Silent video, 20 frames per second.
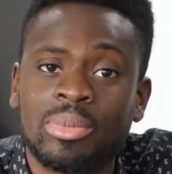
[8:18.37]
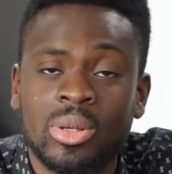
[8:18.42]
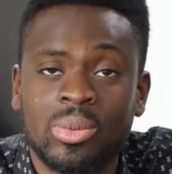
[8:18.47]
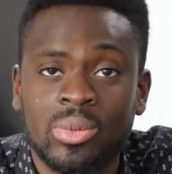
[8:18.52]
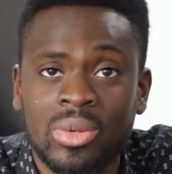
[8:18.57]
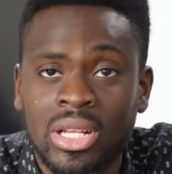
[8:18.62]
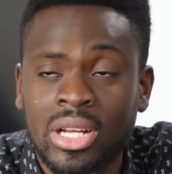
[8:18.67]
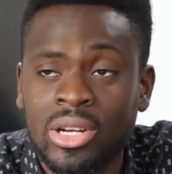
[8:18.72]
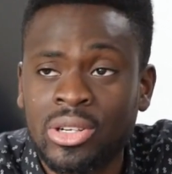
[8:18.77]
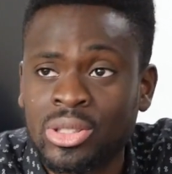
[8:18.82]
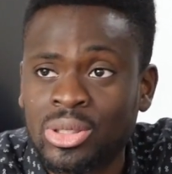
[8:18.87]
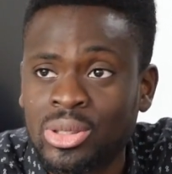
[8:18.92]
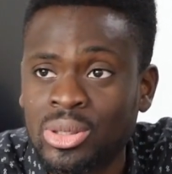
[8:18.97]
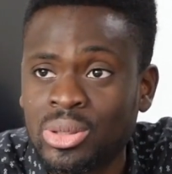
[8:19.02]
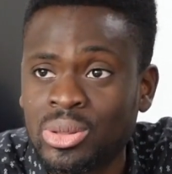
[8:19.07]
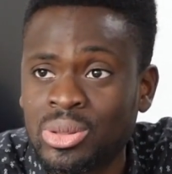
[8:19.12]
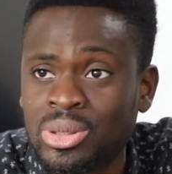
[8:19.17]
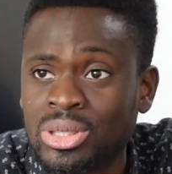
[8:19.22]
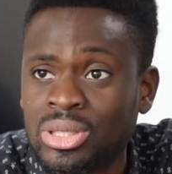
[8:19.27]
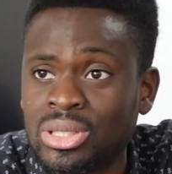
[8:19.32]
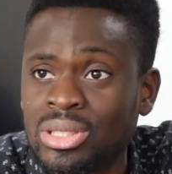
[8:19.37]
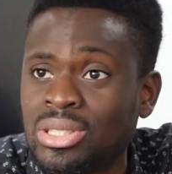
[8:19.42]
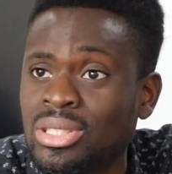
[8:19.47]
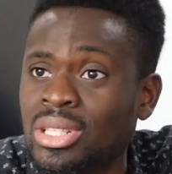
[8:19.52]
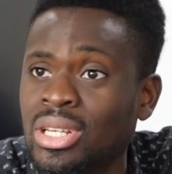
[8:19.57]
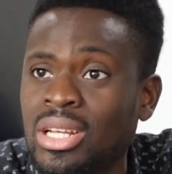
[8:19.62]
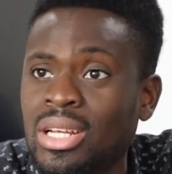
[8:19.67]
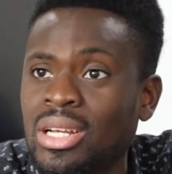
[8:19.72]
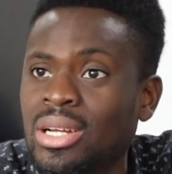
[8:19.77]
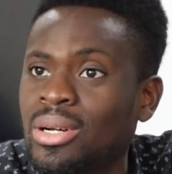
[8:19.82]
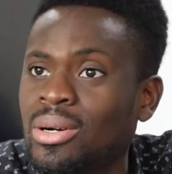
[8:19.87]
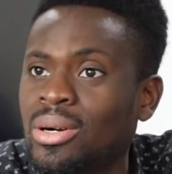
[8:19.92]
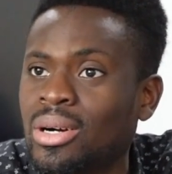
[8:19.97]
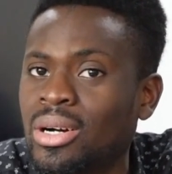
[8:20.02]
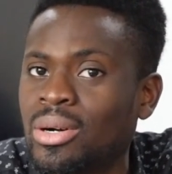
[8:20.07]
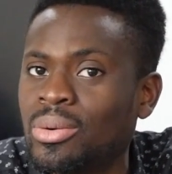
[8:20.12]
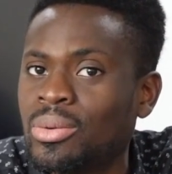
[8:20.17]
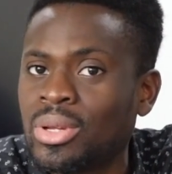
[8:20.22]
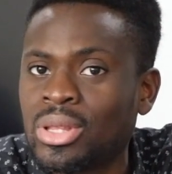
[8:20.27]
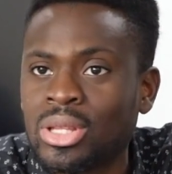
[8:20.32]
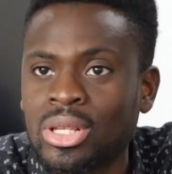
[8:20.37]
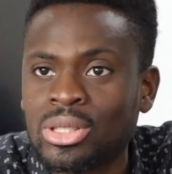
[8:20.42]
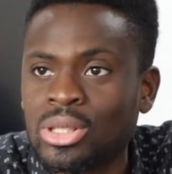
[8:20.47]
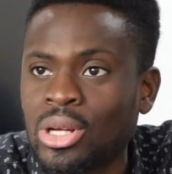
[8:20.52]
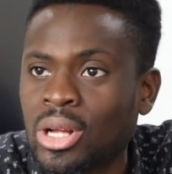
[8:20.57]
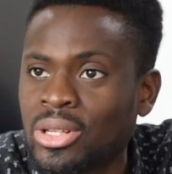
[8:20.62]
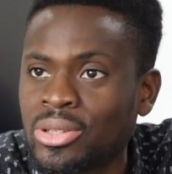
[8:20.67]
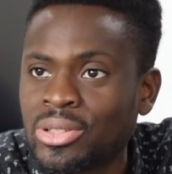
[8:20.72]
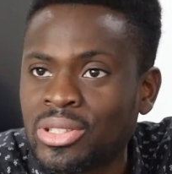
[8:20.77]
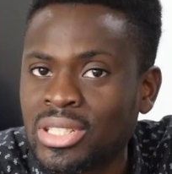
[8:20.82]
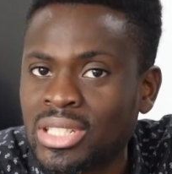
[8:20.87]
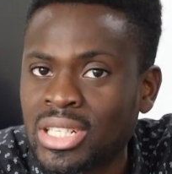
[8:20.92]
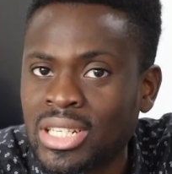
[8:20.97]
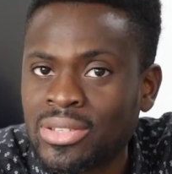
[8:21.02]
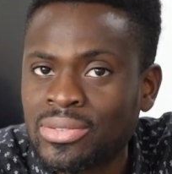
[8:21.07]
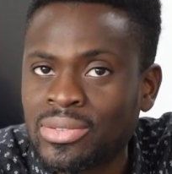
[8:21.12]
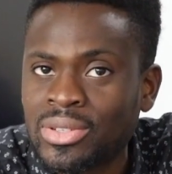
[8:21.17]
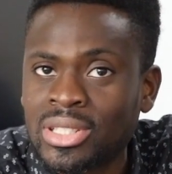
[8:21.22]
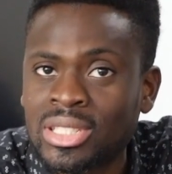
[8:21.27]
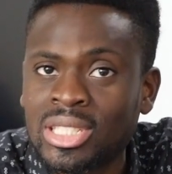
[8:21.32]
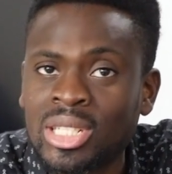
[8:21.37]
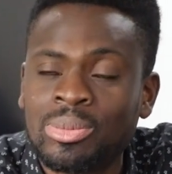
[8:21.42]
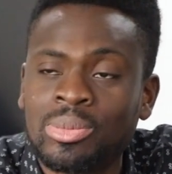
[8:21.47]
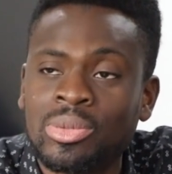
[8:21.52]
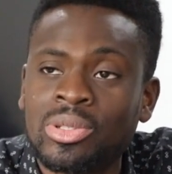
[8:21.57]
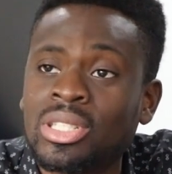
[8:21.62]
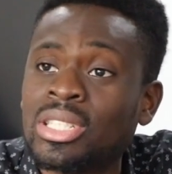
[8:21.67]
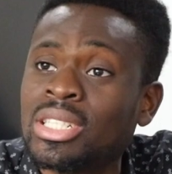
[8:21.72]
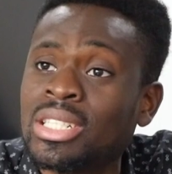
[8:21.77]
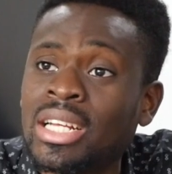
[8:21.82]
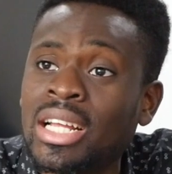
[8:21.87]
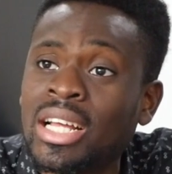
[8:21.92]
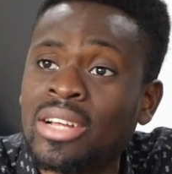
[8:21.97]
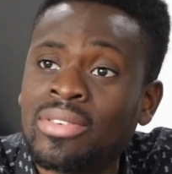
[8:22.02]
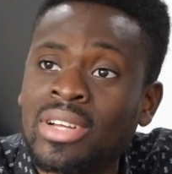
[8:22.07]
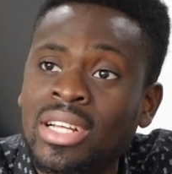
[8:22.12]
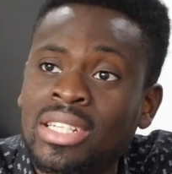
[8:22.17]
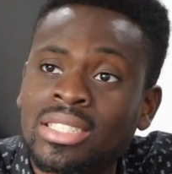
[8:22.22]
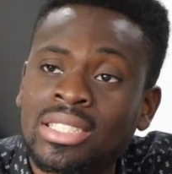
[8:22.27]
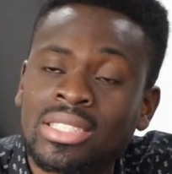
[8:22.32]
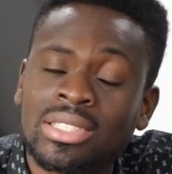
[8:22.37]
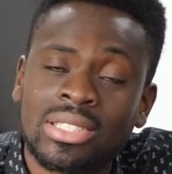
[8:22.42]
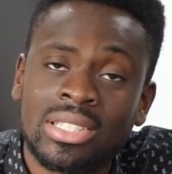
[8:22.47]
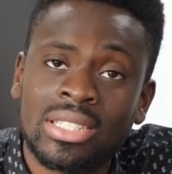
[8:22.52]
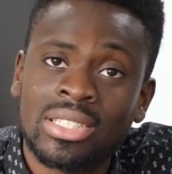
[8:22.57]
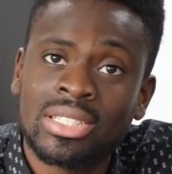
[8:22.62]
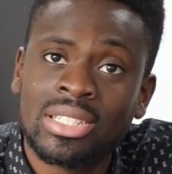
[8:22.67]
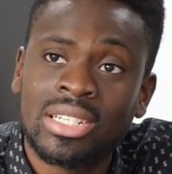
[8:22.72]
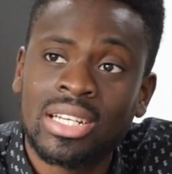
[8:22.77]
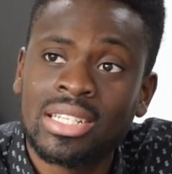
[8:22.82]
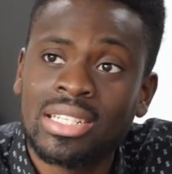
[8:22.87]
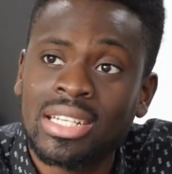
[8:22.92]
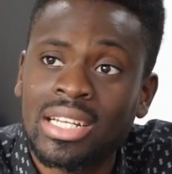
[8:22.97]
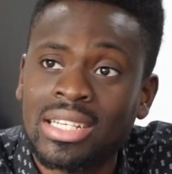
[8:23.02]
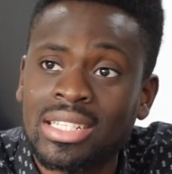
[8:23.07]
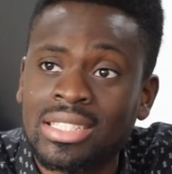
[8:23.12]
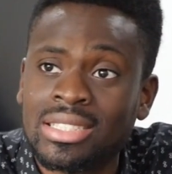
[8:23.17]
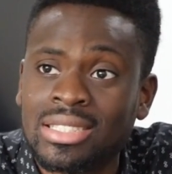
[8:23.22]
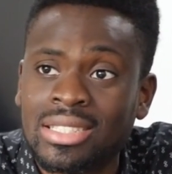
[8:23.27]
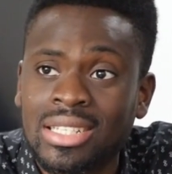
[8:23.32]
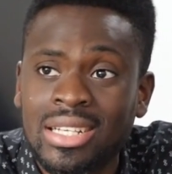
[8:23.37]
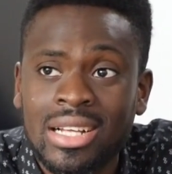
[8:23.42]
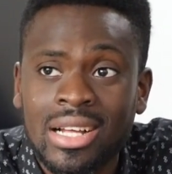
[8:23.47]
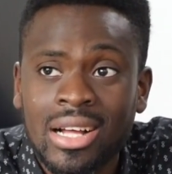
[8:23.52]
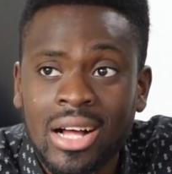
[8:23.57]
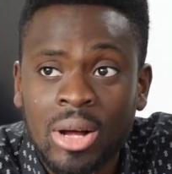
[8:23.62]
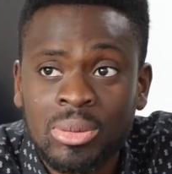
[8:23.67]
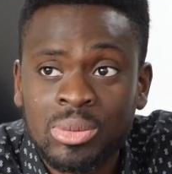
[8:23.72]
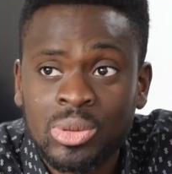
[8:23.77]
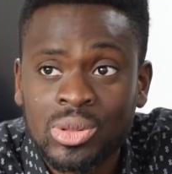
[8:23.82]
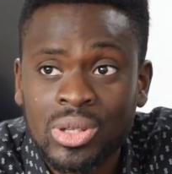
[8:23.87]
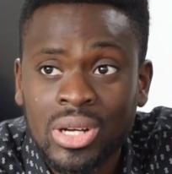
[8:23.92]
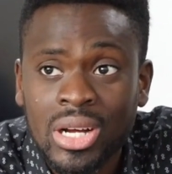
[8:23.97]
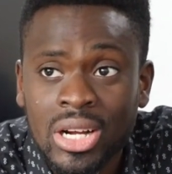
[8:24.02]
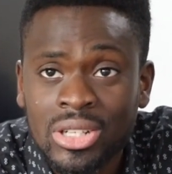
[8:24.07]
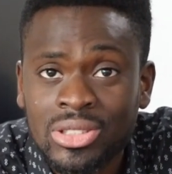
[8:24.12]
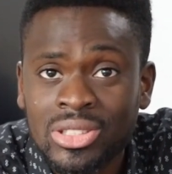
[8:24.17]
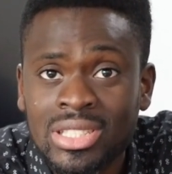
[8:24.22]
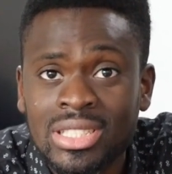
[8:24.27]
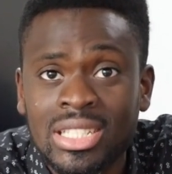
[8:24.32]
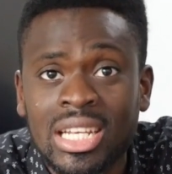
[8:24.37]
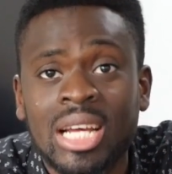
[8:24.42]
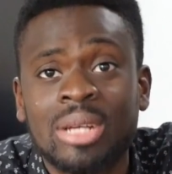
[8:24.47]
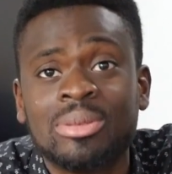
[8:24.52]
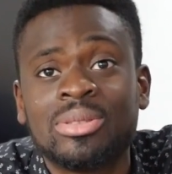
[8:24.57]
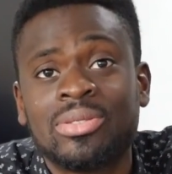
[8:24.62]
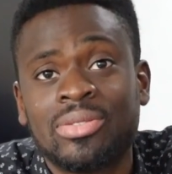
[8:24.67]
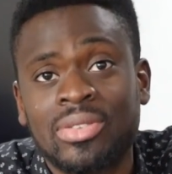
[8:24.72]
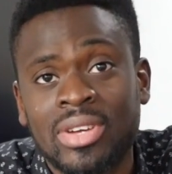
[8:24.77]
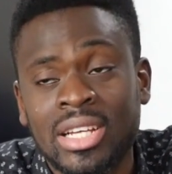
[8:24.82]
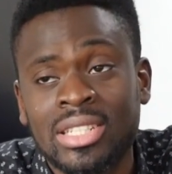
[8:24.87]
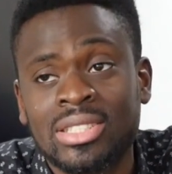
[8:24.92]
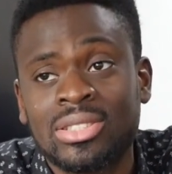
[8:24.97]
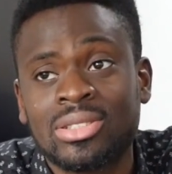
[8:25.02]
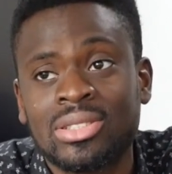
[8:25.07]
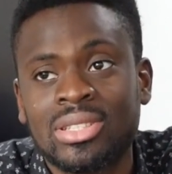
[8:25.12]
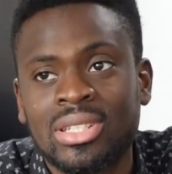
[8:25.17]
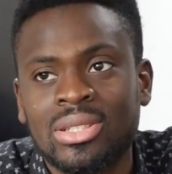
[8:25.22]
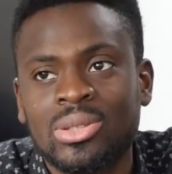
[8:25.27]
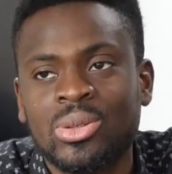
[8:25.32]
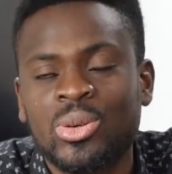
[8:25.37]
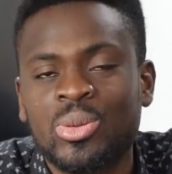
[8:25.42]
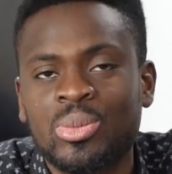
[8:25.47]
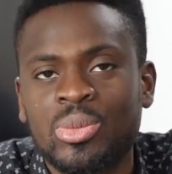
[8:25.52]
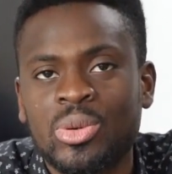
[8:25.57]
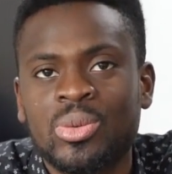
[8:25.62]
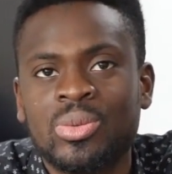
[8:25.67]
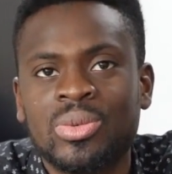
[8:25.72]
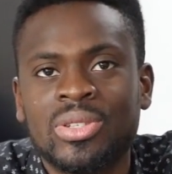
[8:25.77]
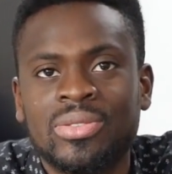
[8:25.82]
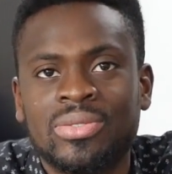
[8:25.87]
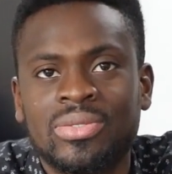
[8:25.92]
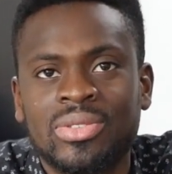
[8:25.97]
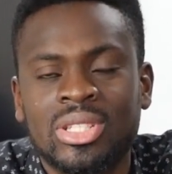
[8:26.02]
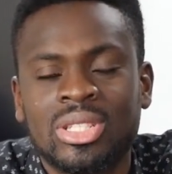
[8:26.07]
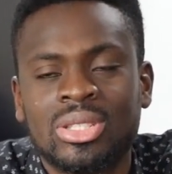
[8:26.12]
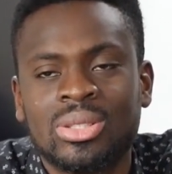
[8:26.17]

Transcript: But with our solutions, with $1 a day, for example, they can have access to internet that is up to 100 times faster than normal Wi-Fi.